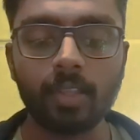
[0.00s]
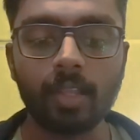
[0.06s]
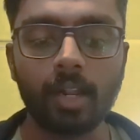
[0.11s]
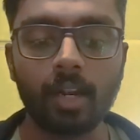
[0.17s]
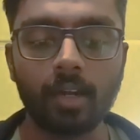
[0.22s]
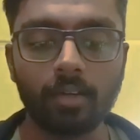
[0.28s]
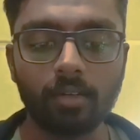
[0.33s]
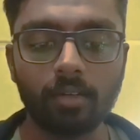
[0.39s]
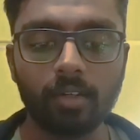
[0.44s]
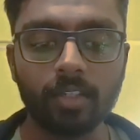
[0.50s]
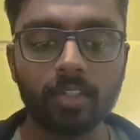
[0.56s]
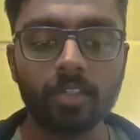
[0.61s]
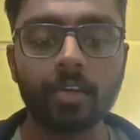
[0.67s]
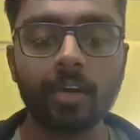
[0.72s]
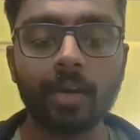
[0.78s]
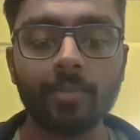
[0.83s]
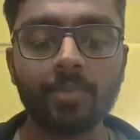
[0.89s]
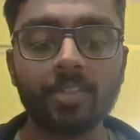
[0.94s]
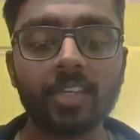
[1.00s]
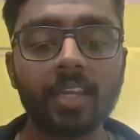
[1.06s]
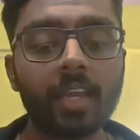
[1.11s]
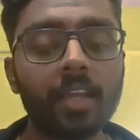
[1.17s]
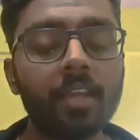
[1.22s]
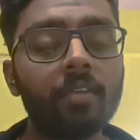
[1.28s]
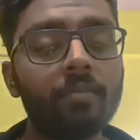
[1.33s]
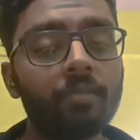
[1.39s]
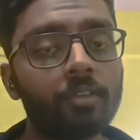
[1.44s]
that describes
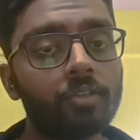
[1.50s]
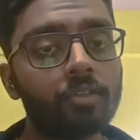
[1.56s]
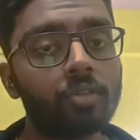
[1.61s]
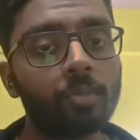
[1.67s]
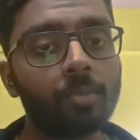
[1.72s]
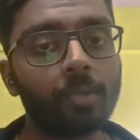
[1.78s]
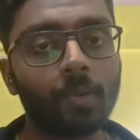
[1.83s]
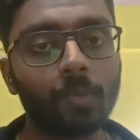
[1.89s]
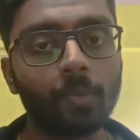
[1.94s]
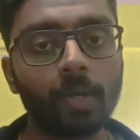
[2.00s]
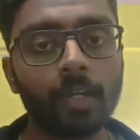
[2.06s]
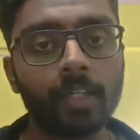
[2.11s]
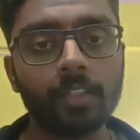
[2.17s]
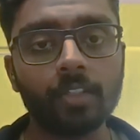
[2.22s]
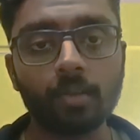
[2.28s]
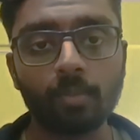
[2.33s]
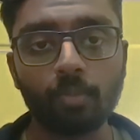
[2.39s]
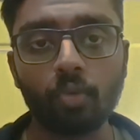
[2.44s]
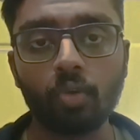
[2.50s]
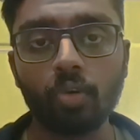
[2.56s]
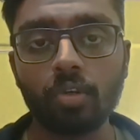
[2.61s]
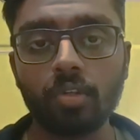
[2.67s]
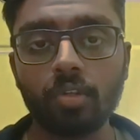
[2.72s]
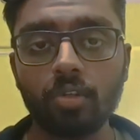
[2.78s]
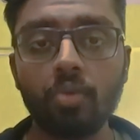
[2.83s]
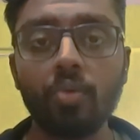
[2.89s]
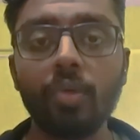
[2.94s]
caregivers who provide
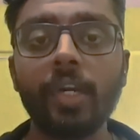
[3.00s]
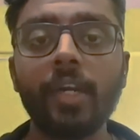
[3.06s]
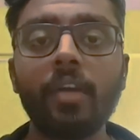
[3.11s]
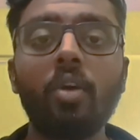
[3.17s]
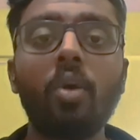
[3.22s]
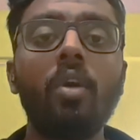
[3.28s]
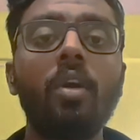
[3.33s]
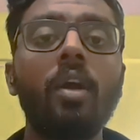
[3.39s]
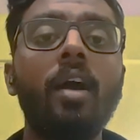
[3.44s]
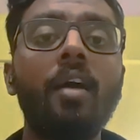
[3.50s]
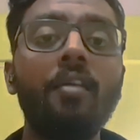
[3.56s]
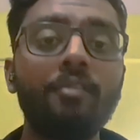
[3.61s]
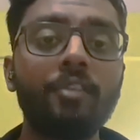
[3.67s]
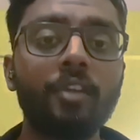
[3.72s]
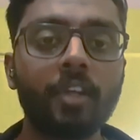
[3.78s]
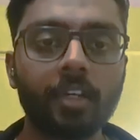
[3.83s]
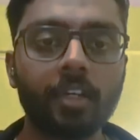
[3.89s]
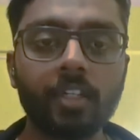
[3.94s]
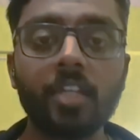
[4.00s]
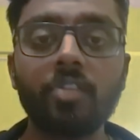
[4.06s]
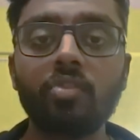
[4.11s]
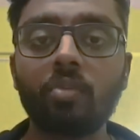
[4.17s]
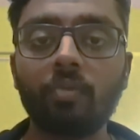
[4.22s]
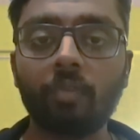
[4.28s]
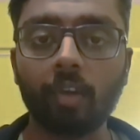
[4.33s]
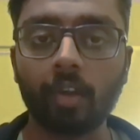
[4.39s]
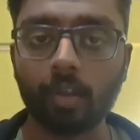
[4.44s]
support during or after
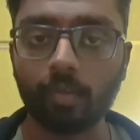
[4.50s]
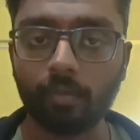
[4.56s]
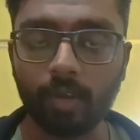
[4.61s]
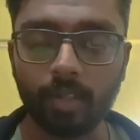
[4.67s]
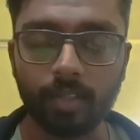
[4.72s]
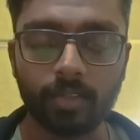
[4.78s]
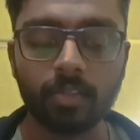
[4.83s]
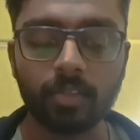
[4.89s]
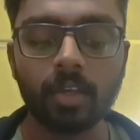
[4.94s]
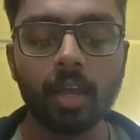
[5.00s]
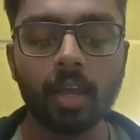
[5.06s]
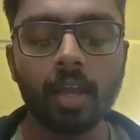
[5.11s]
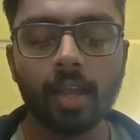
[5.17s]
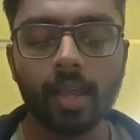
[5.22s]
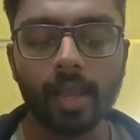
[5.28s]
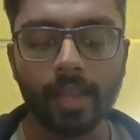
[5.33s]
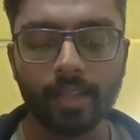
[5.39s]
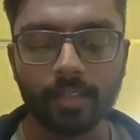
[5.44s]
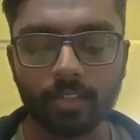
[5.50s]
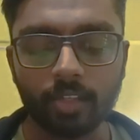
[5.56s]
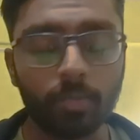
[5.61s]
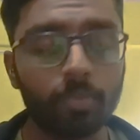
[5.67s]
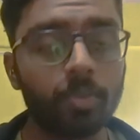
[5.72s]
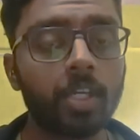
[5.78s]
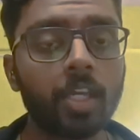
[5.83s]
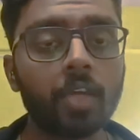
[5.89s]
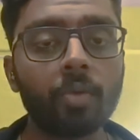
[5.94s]
catastrophic events and
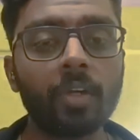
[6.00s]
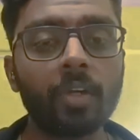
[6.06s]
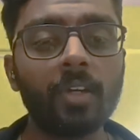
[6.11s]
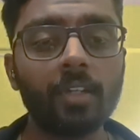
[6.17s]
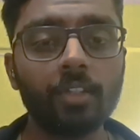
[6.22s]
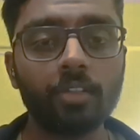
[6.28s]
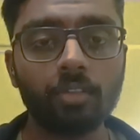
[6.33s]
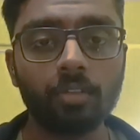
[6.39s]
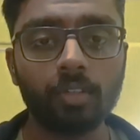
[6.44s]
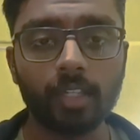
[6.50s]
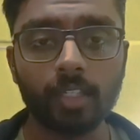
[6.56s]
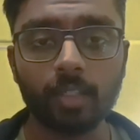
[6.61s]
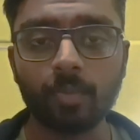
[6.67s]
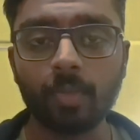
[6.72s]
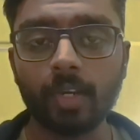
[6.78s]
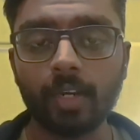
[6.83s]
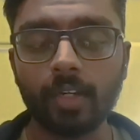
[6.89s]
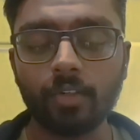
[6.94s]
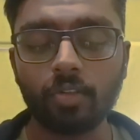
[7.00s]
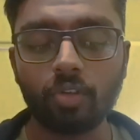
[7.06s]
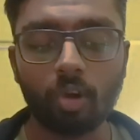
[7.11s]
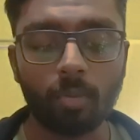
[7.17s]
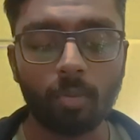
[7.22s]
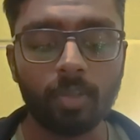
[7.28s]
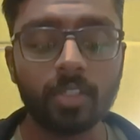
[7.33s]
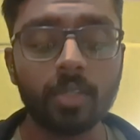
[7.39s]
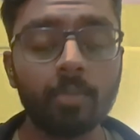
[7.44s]
subsequently display
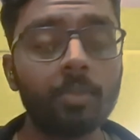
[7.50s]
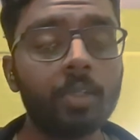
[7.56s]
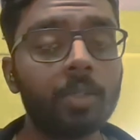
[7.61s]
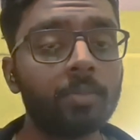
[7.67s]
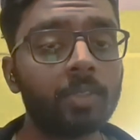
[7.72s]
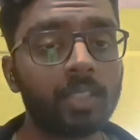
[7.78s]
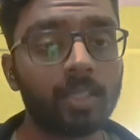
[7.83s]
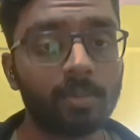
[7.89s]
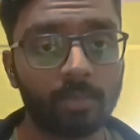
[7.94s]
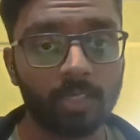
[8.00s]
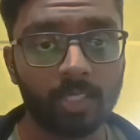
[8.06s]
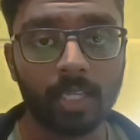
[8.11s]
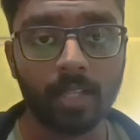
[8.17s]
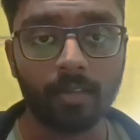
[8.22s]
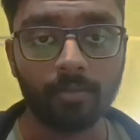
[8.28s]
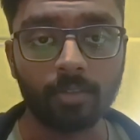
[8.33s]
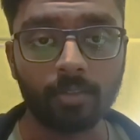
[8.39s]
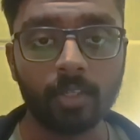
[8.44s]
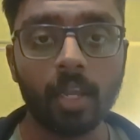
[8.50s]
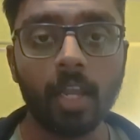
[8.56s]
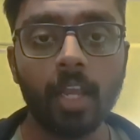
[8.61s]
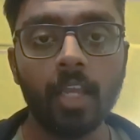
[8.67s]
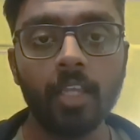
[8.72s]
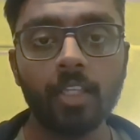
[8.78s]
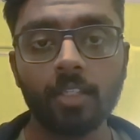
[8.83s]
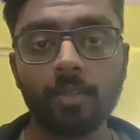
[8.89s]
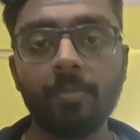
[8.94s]
trauma symptoms themselves,
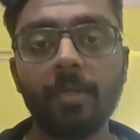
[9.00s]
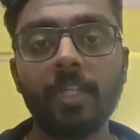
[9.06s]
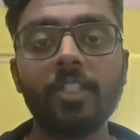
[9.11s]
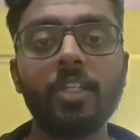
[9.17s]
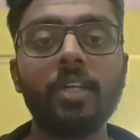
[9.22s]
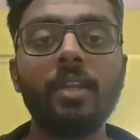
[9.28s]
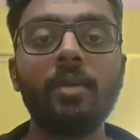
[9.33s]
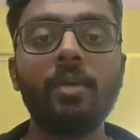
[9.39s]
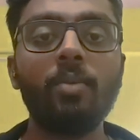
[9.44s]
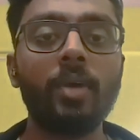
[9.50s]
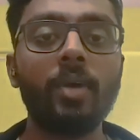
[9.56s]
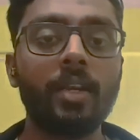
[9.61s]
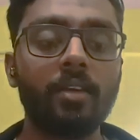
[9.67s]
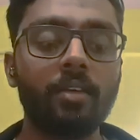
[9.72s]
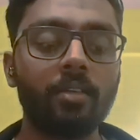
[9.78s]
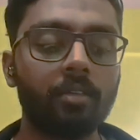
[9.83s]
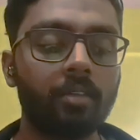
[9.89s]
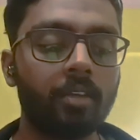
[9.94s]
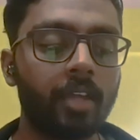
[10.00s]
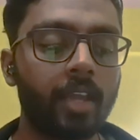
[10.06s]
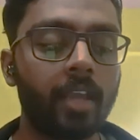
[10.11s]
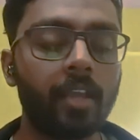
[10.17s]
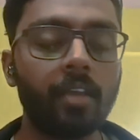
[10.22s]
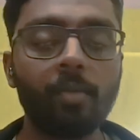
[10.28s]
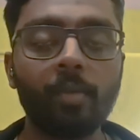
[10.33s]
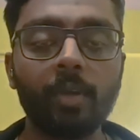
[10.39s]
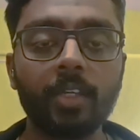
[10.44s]
especially when
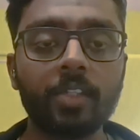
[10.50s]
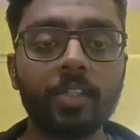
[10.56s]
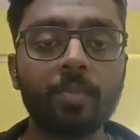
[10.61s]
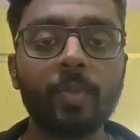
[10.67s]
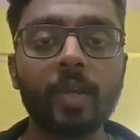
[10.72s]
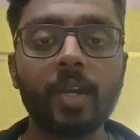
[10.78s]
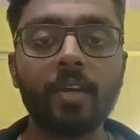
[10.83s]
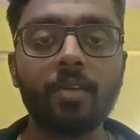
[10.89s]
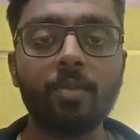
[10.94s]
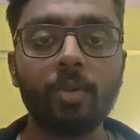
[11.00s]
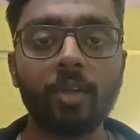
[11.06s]
caregiving is paired